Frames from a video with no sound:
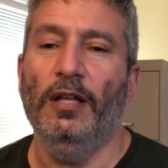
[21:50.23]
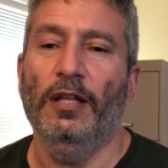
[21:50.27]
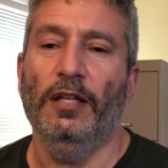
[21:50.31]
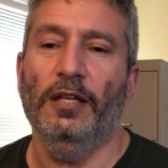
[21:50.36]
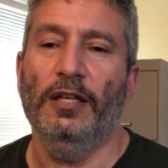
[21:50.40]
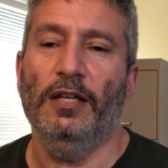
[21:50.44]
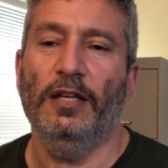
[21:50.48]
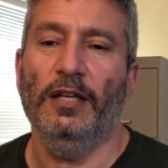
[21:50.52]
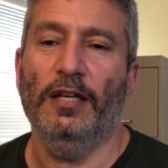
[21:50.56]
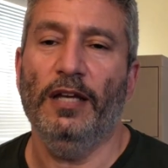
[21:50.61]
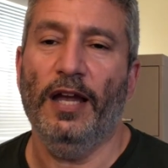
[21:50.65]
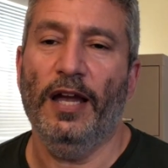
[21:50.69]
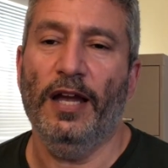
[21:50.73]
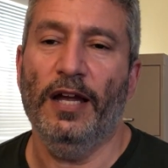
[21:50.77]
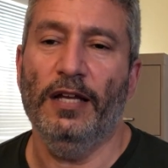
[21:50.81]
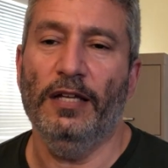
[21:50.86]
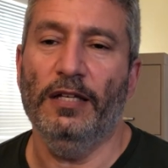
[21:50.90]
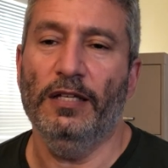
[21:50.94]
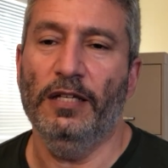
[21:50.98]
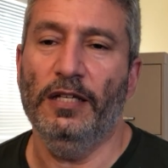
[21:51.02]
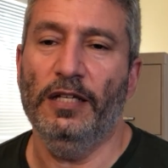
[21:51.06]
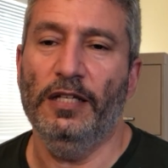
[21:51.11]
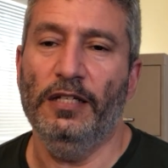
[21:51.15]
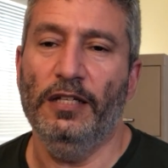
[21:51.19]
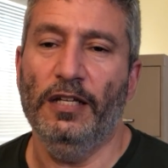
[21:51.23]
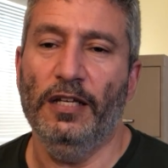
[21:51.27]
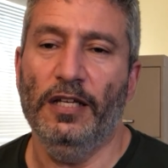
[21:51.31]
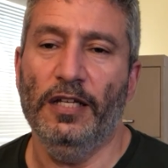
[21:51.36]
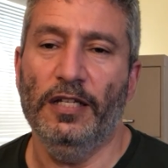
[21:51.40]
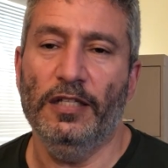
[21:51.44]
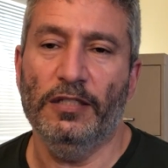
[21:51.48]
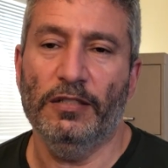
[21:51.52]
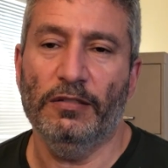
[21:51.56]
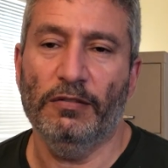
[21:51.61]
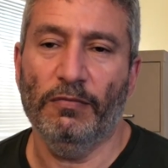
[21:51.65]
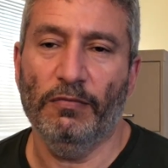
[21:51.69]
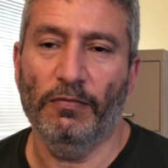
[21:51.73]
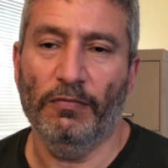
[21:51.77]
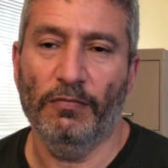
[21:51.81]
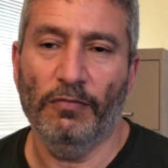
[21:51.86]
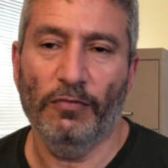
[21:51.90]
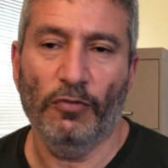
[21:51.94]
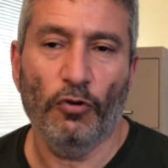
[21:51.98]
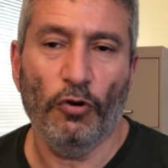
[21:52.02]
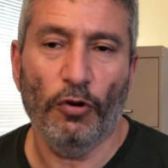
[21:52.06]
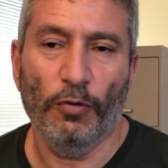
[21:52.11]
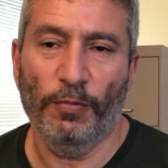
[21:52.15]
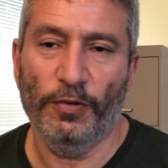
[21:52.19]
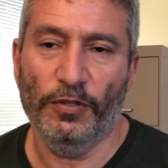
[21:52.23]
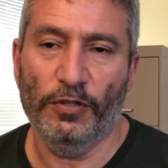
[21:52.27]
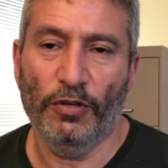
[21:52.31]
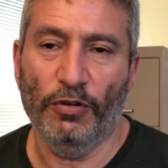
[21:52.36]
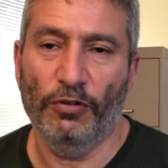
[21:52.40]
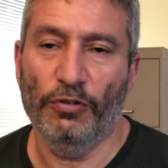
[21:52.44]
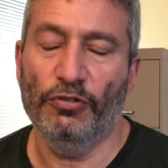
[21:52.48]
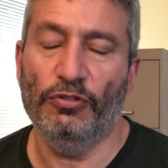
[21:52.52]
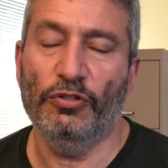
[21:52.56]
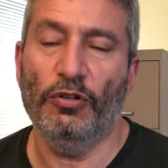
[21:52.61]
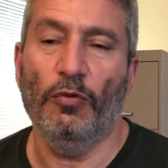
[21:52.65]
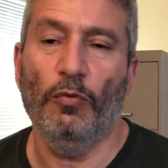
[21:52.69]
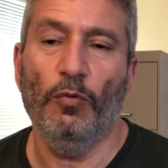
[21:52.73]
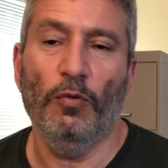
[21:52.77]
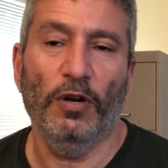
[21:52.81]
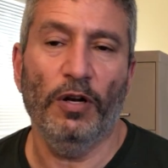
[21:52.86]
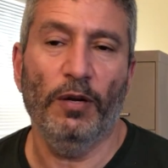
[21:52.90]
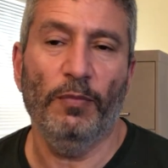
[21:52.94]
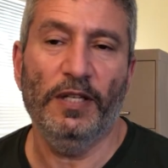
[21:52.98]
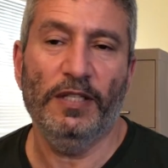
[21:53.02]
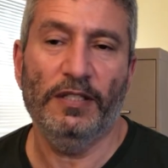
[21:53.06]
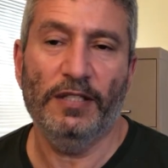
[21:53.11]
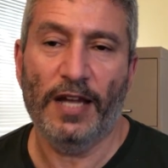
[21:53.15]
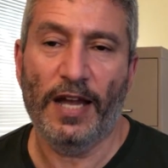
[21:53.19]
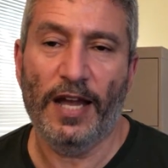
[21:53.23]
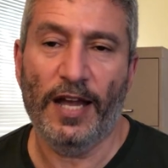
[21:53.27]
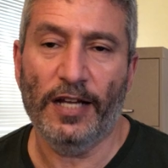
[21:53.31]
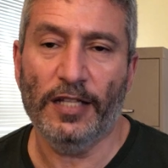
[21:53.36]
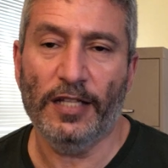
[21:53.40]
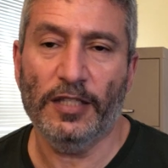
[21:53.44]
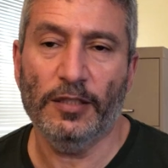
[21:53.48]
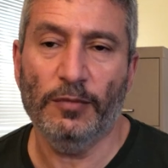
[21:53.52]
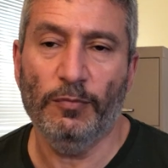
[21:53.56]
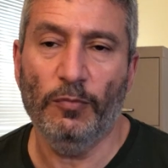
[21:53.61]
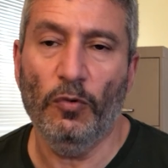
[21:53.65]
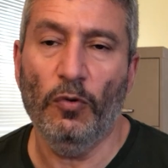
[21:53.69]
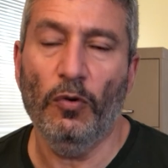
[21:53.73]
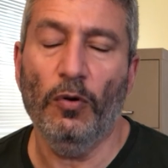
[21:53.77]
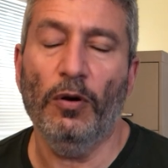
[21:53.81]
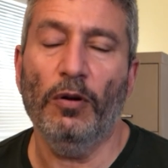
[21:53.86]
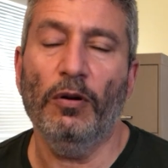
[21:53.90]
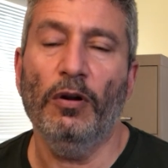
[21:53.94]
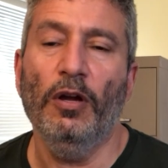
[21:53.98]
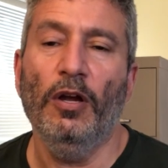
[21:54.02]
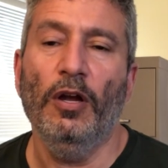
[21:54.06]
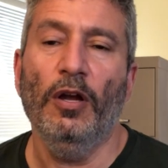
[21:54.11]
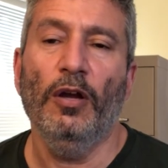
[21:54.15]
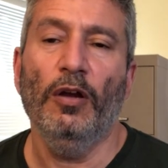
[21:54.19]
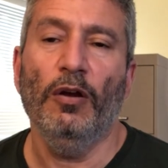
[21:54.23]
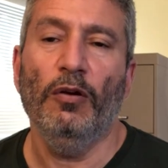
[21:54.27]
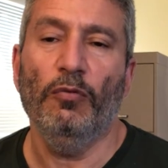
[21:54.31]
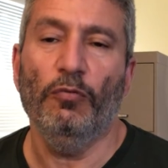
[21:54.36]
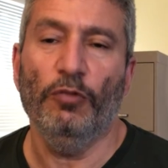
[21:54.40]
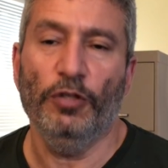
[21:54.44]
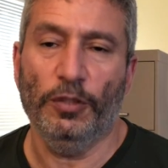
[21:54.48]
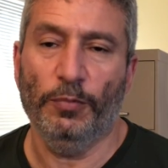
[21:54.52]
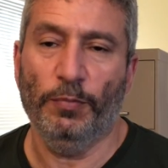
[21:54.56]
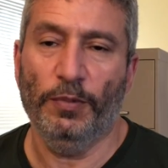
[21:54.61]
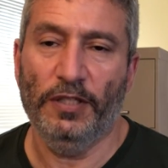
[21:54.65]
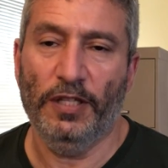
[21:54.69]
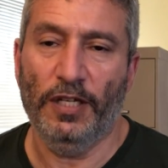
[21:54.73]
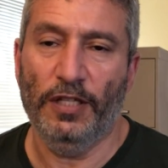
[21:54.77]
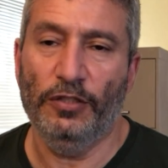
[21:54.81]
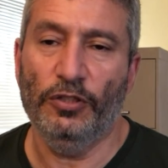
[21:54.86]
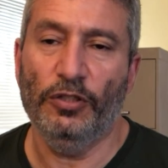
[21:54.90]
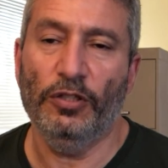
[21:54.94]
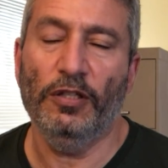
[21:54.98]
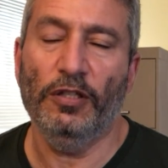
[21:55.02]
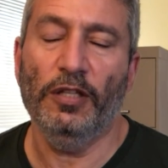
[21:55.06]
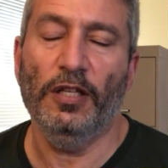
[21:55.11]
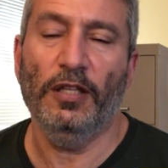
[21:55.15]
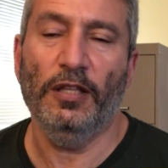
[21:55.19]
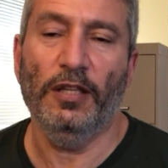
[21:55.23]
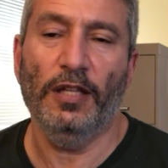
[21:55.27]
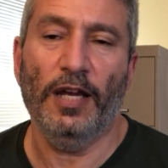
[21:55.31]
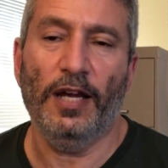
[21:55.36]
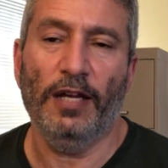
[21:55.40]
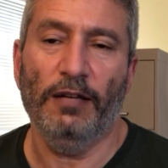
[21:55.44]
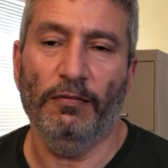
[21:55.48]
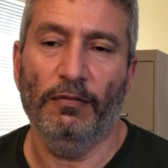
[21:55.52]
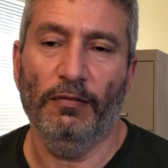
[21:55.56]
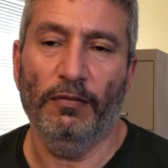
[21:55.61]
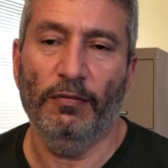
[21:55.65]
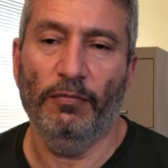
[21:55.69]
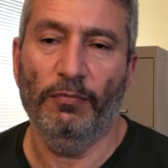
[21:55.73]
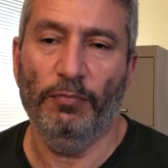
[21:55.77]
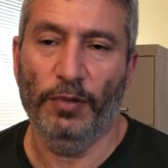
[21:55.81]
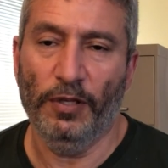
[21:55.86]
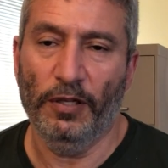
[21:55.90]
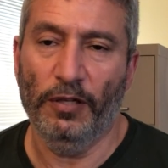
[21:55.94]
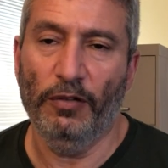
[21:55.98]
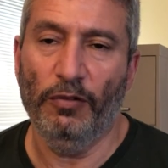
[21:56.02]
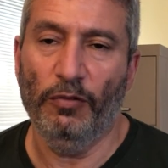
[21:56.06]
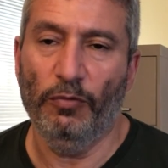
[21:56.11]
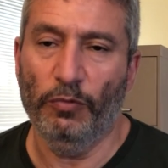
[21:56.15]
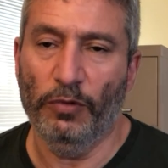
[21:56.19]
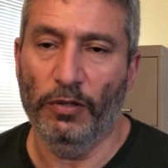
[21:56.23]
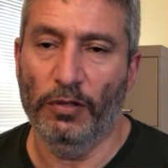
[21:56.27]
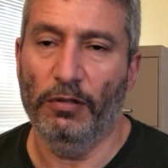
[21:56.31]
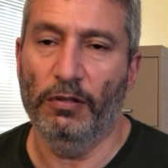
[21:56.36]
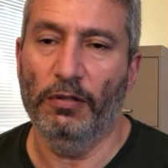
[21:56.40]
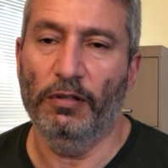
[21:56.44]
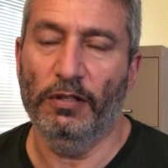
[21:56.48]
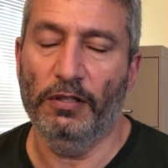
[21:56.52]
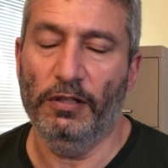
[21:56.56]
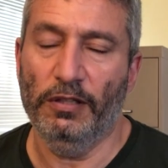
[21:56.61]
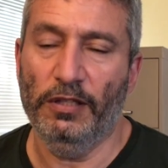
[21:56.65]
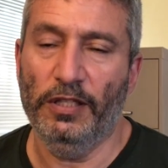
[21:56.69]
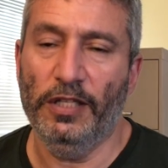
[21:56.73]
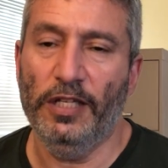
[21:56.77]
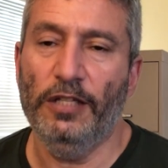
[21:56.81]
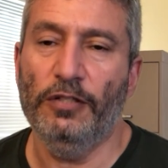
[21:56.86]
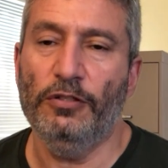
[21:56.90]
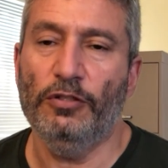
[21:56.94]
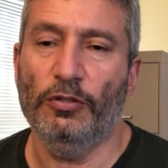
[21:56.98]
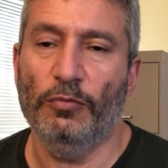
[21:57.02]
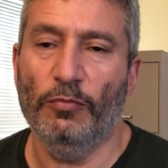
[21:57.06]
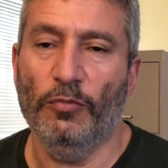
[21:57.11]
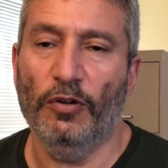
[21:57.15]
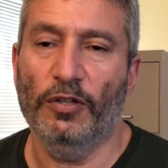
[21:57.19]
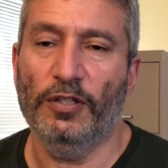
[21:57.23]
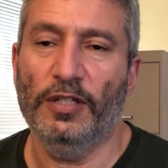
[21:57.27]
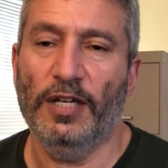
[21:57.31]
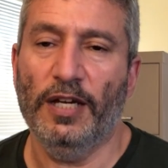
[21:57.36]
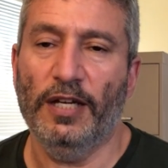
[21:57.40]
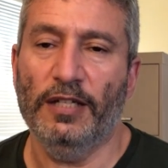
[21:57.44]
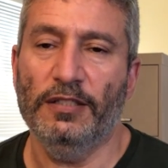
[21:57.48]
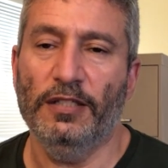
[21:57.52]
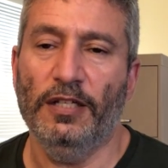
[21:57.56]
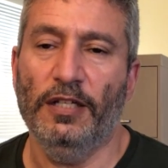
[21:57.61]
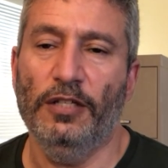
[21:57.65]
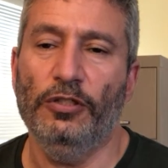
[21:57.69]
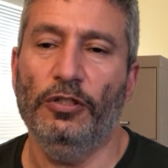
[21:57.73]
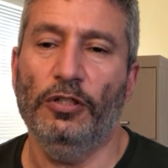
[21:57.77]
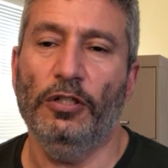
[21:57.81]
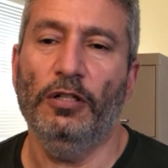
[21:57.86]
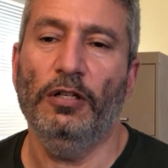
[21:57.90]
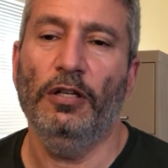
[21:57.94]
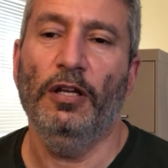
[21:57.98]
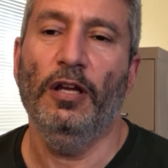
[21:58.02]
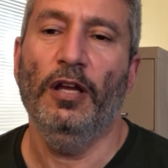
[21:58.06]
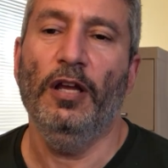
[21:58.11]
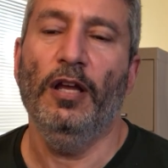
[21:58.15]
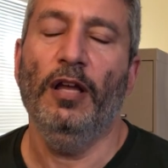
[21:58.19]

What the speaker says: His corporate donors don't want to be taxed more, which potentially that bill will lead to more taxation.